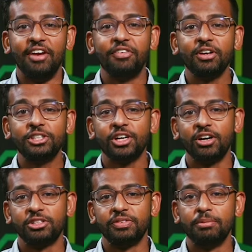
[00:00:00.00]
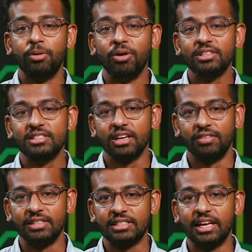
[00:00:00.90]
If you're in charge of an important
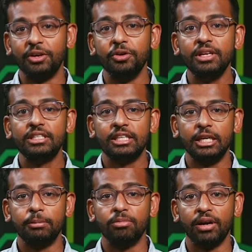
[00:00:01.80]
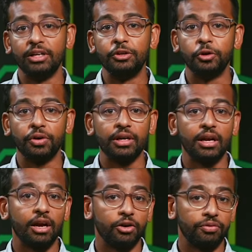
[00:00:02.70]
service that you need to keep running during
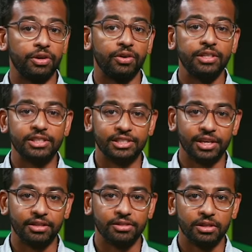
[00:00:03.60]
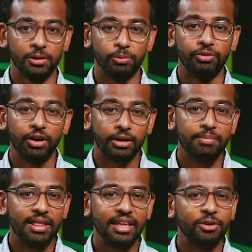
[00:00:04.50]
a configuration change, we
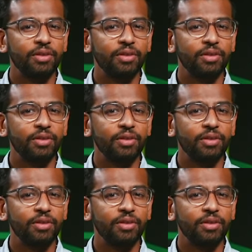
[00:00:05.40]
recommend that